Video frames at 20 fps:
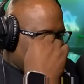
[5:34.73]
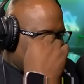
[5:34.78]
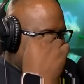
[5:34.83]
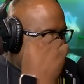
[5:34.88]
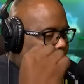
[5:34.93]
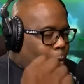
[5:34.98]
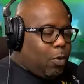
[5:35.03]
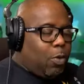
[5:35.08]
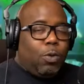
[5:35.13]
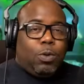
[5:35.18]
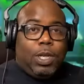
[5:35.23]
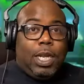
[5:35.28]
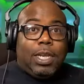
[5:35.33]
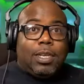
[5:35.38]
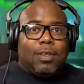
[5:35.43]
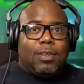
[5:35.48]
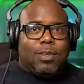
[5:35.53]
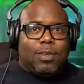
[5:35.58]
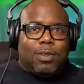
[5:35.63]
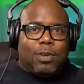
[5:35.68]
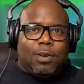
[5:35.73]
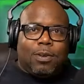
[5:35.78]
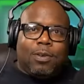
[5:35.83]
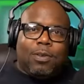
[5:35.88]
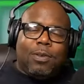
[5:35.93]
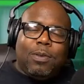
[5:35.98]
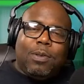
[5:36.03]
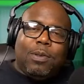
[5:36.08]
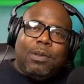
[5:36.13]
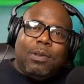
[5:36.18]
No, you didn't, sir.
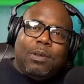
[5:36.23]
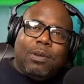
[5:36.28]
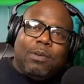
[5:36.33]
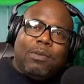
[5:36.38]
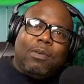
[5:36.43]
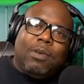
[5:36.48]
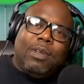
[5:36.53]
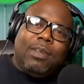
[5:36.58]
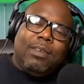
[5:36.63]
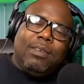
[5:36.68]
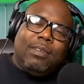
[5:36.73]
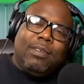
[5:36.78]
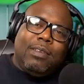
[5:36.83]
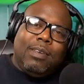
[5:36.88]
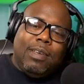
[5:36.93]
All right,